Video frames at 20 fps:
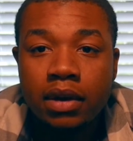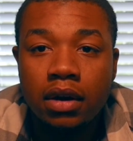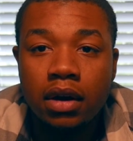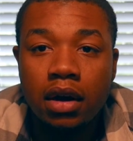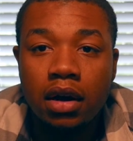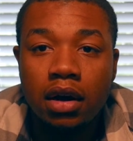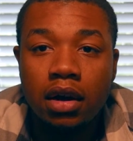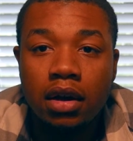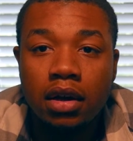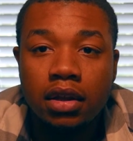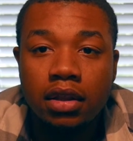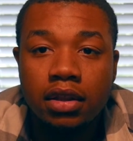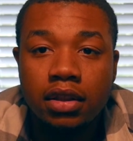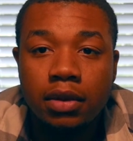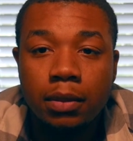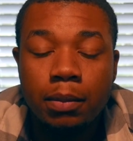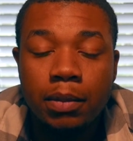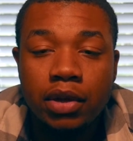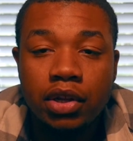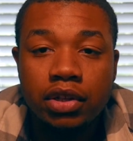Uh,
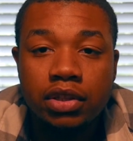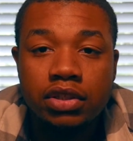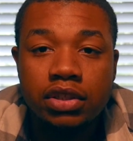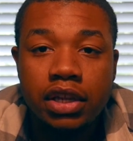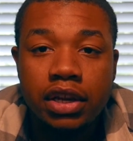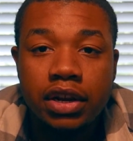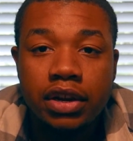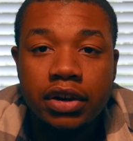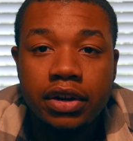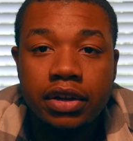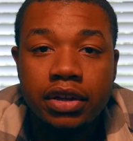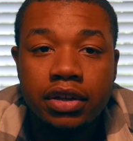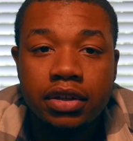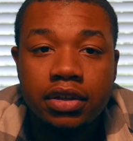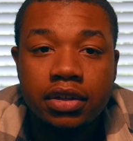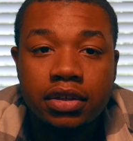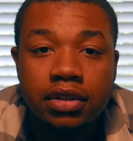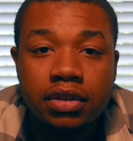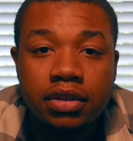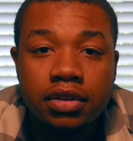the military
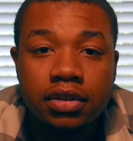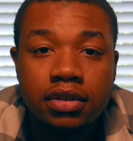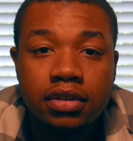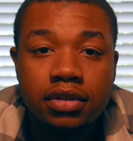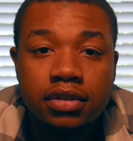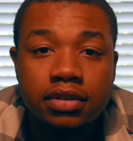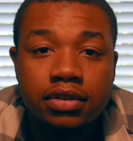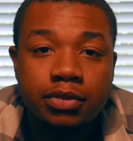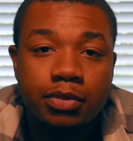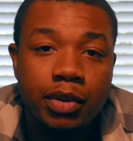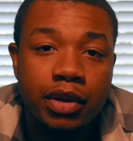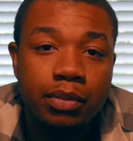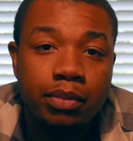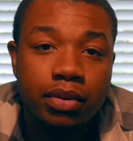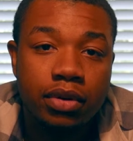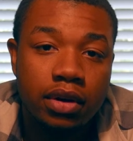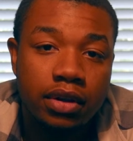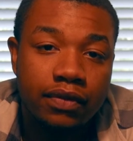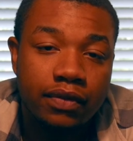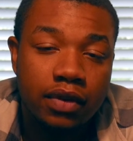has been
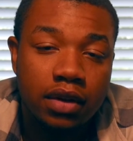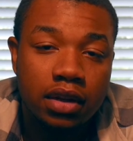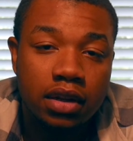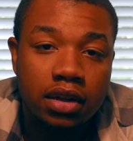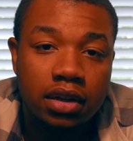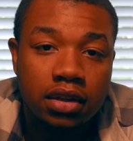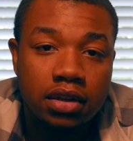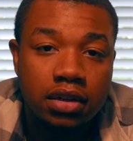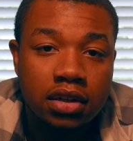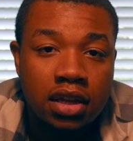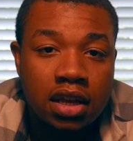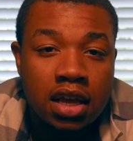pretty fun.